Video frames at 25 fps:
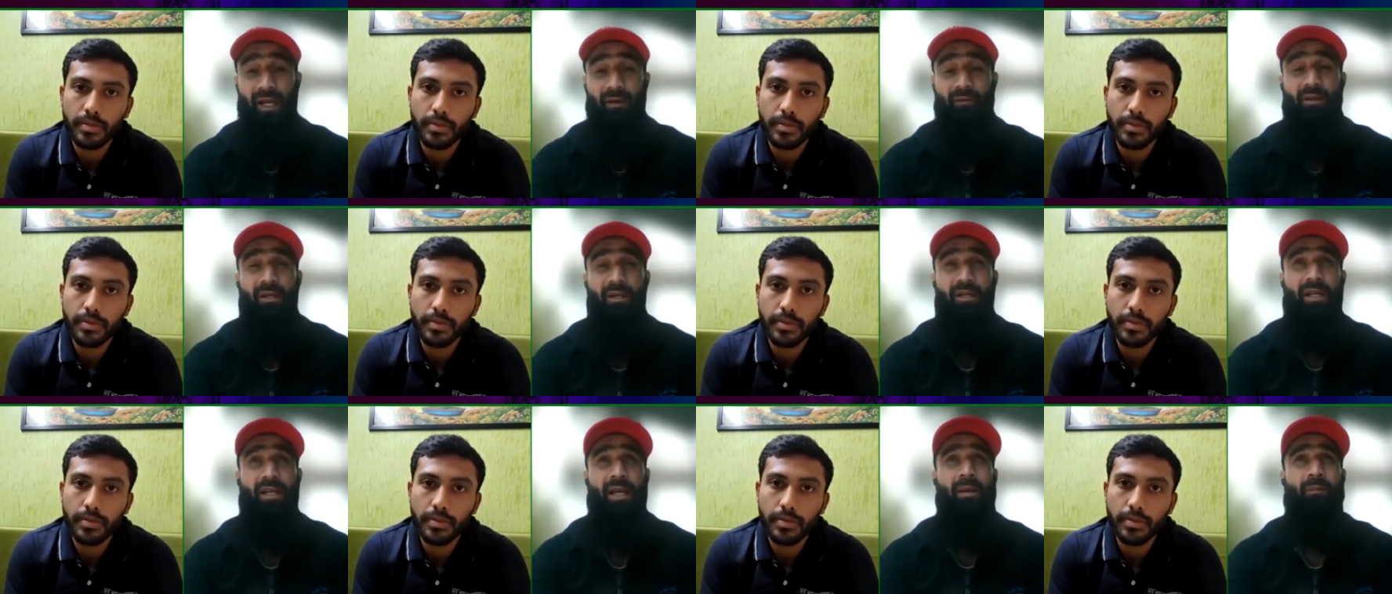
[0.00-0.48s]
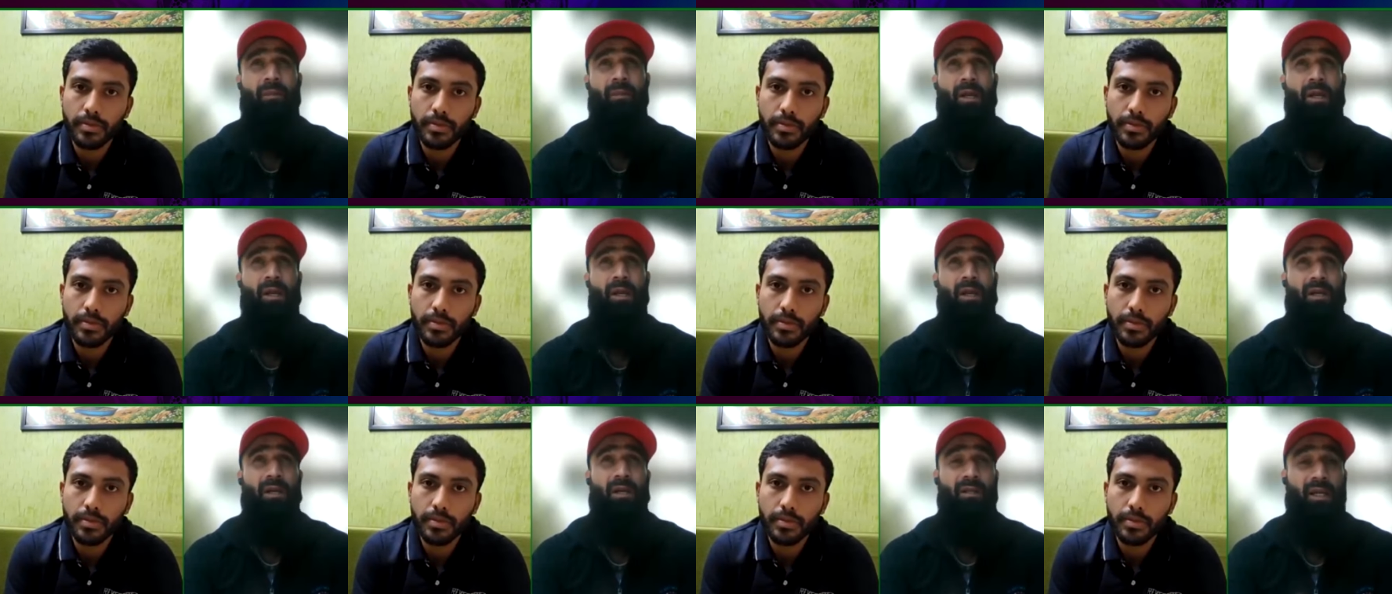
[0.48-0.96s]
Speaker 1: every time
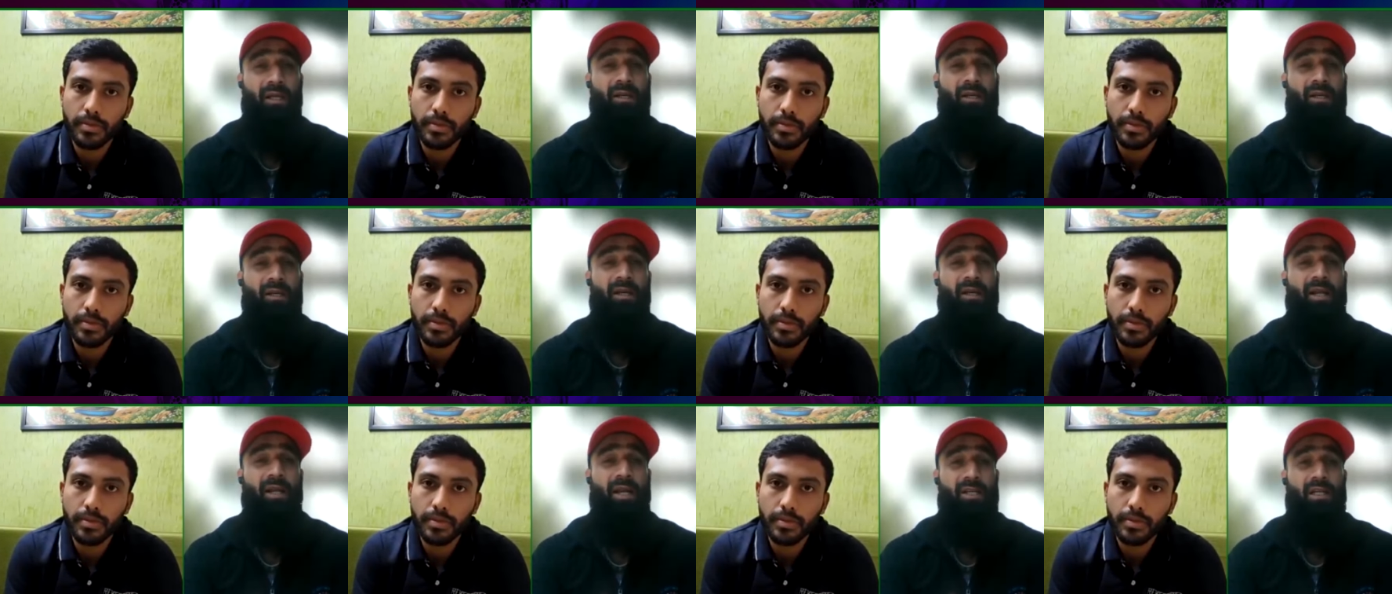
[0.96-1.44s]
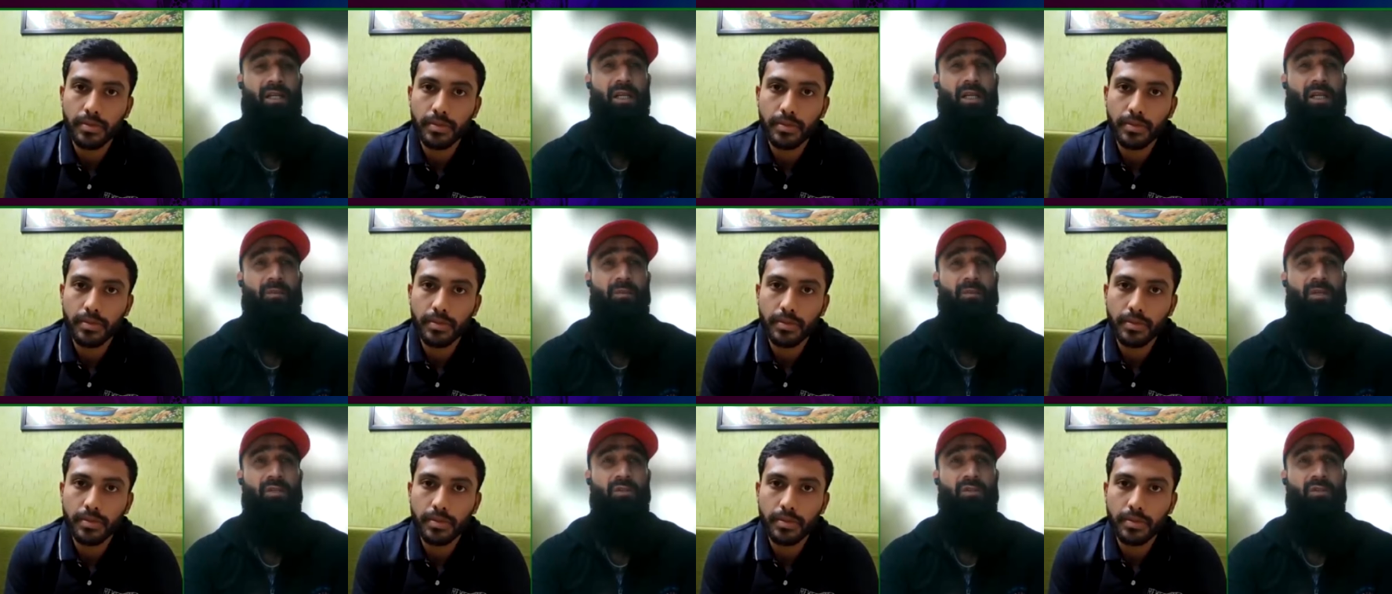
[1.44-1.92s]
the international
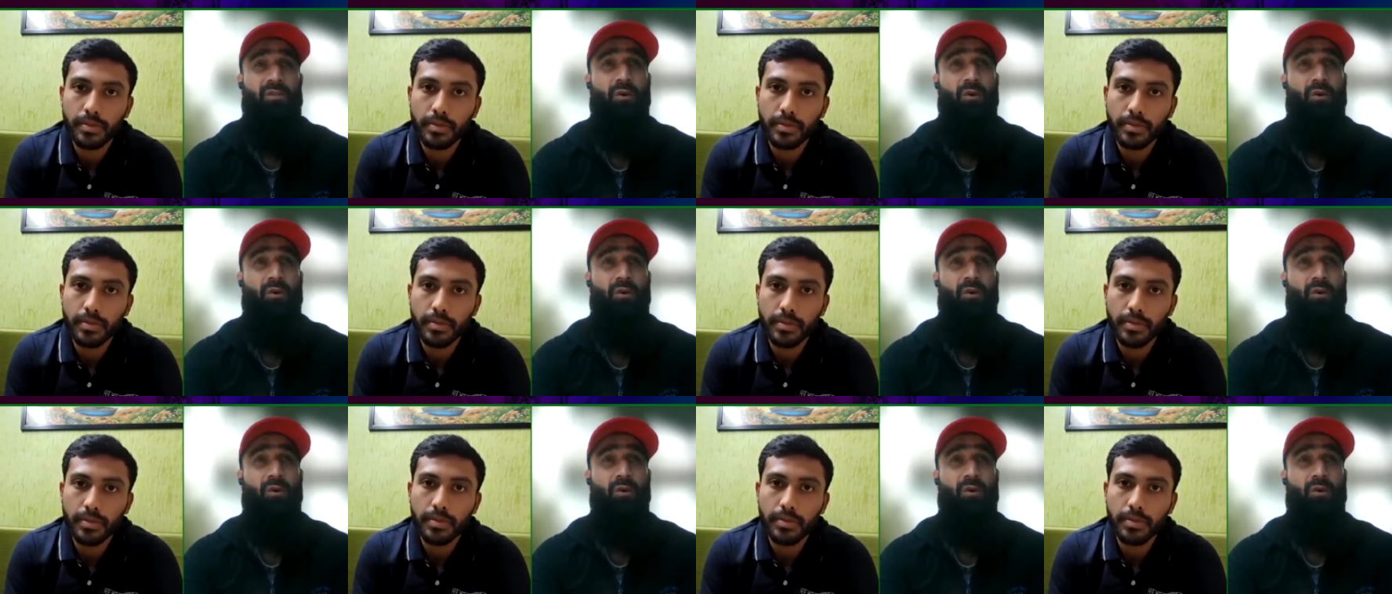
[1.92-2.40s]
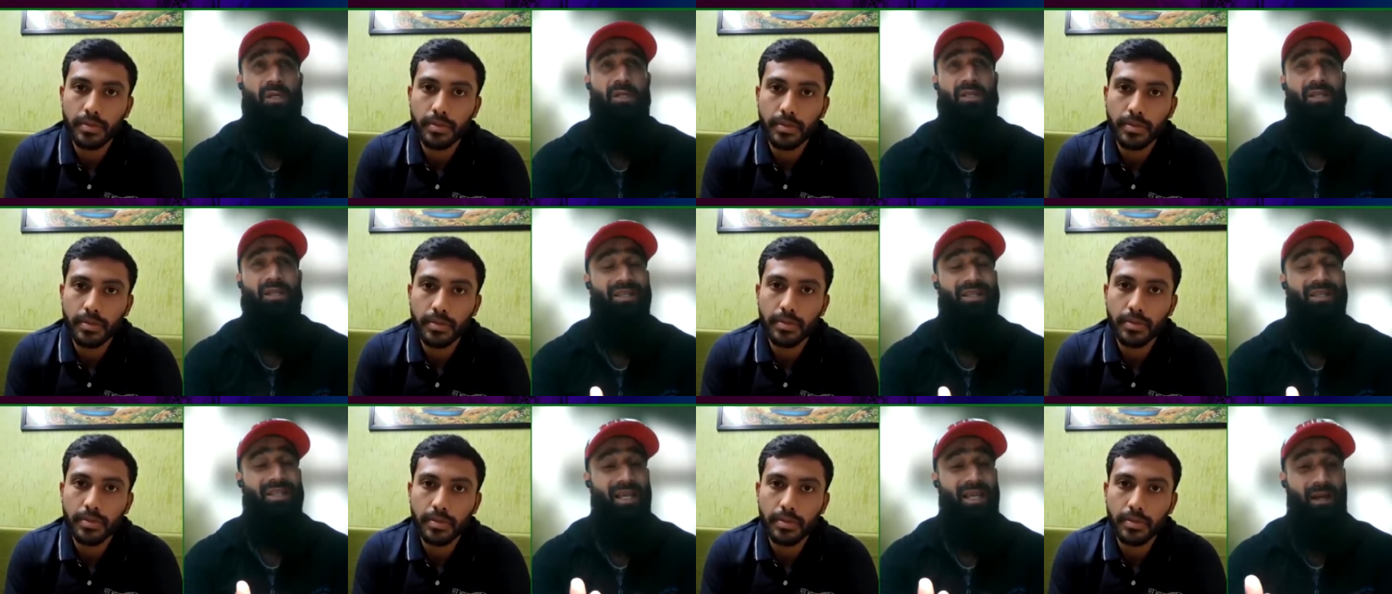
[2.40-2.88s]
team is gone on the
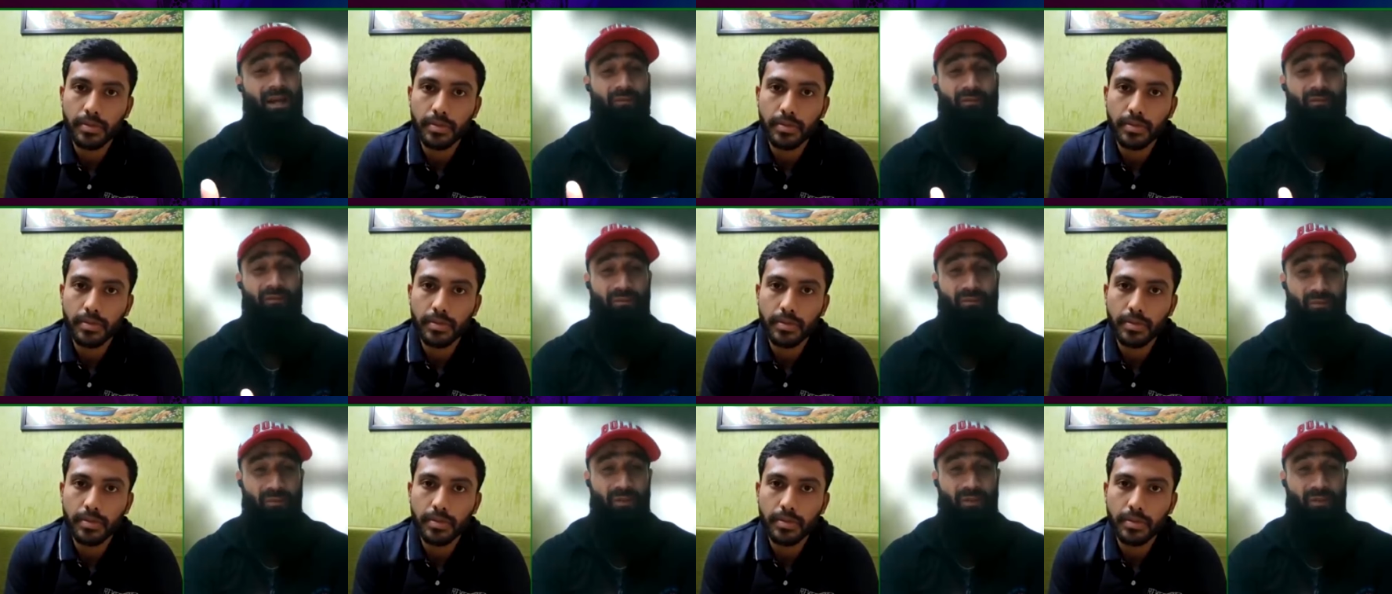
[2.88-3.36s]
pitch, they have